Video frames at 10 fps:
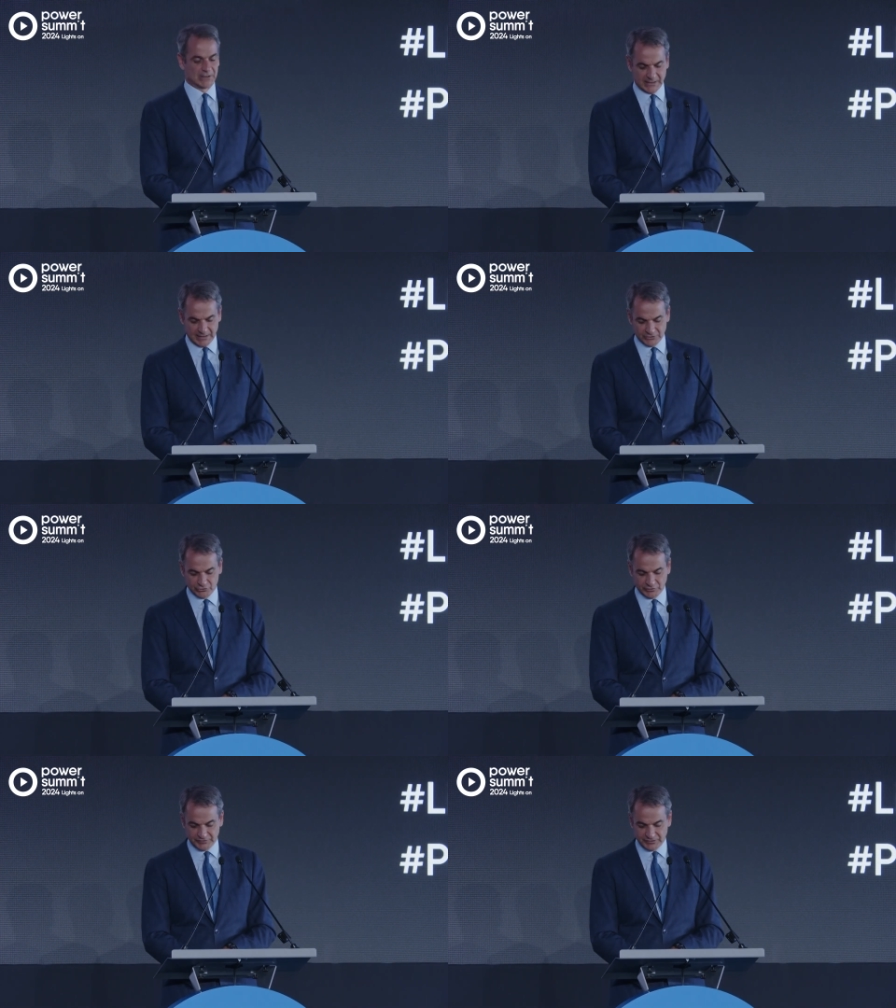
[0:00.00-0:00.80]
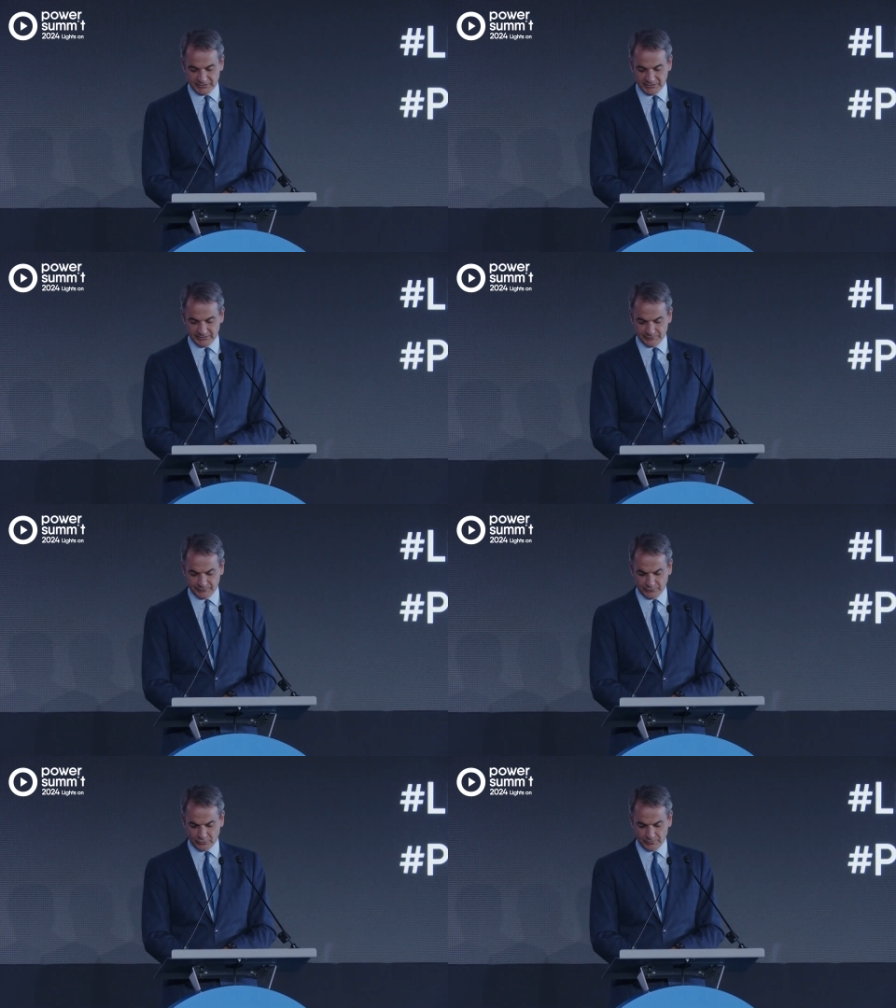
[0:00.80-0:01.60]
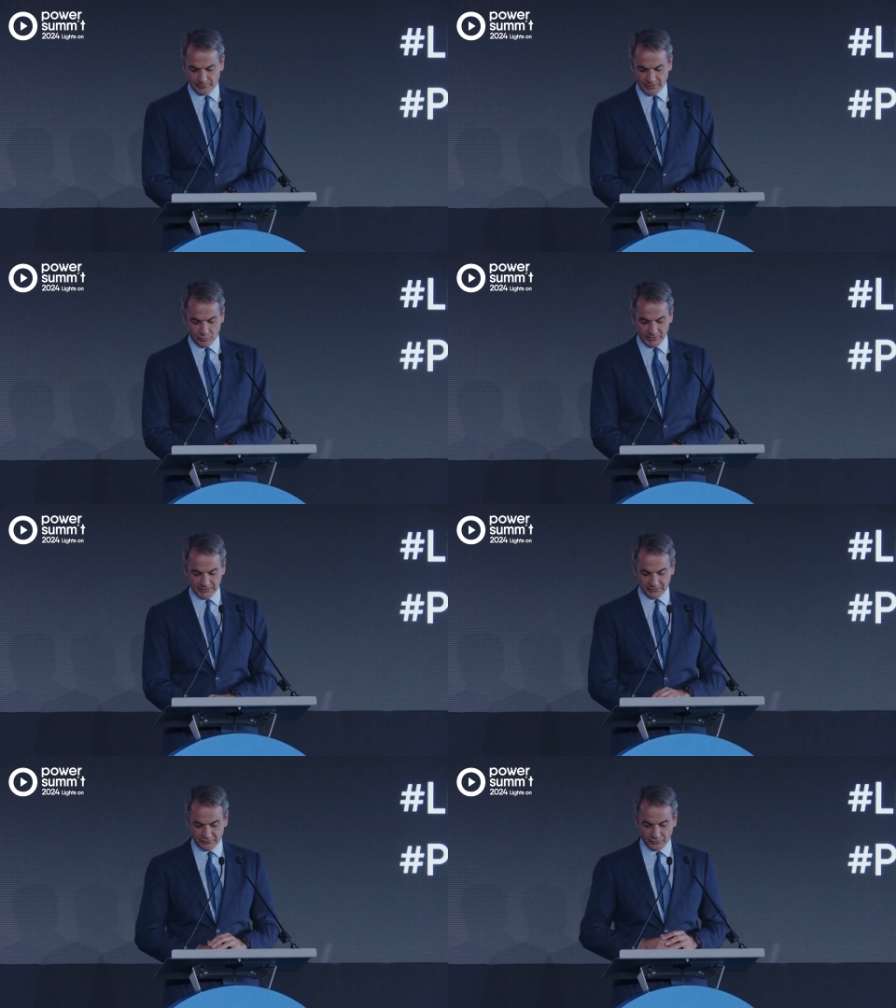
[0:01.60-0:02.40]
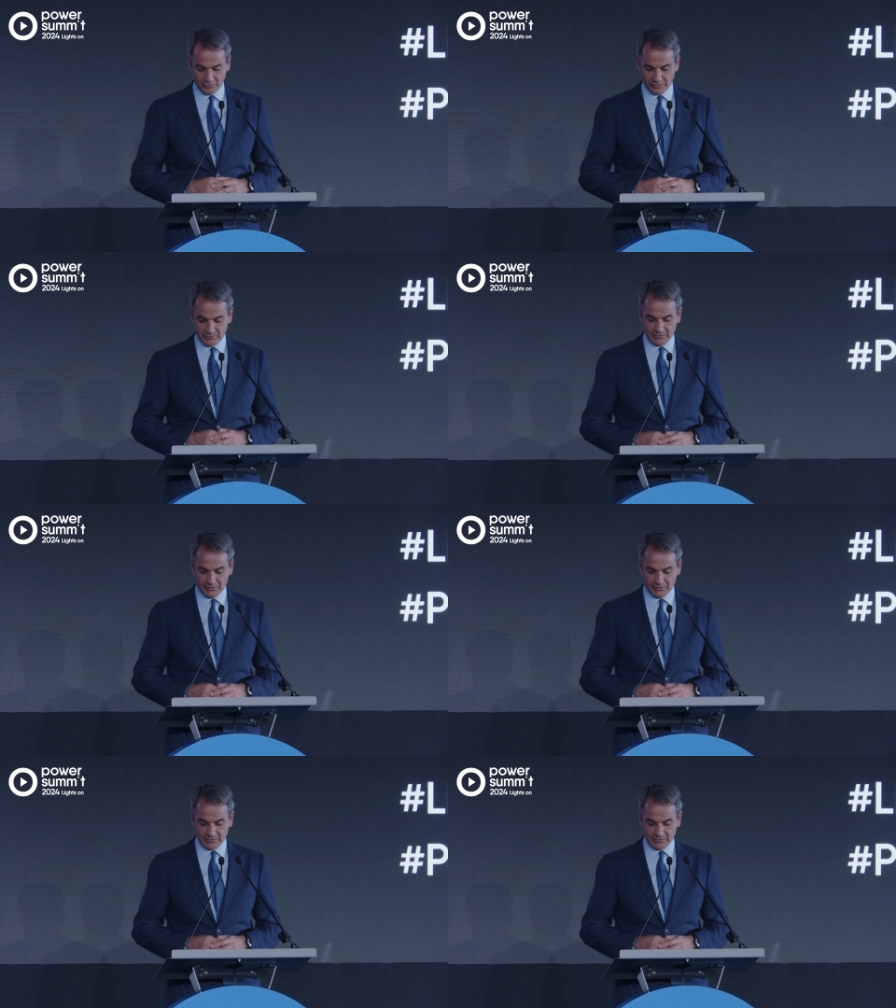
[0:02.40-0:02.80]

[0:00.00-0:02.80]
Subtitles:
electricity from wind and solar.